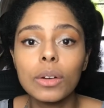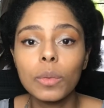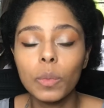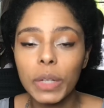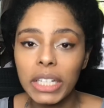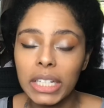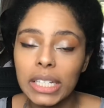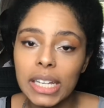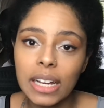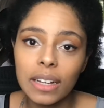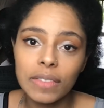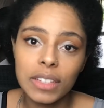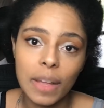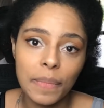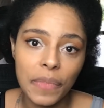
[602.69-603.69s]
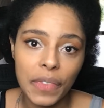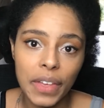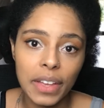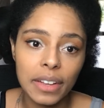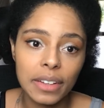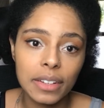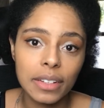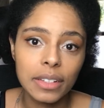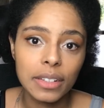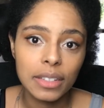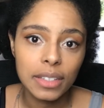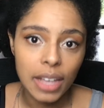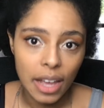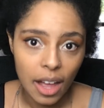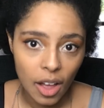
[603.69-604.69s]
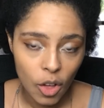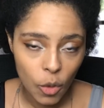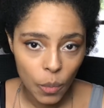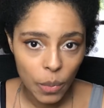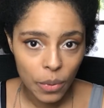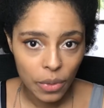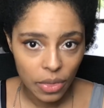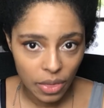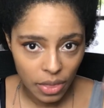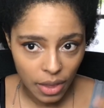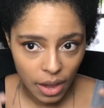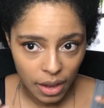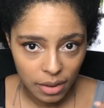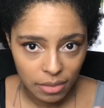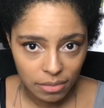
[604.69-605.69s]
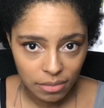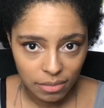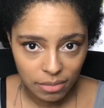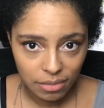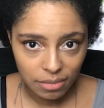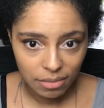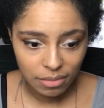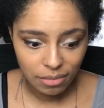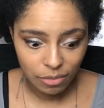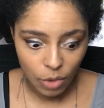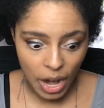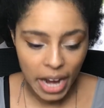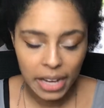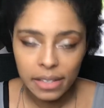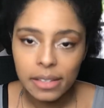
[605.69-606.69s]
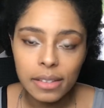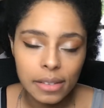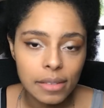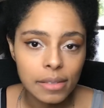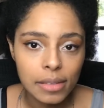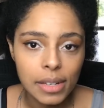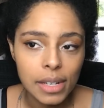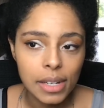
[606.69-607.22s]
We need to have something to help that race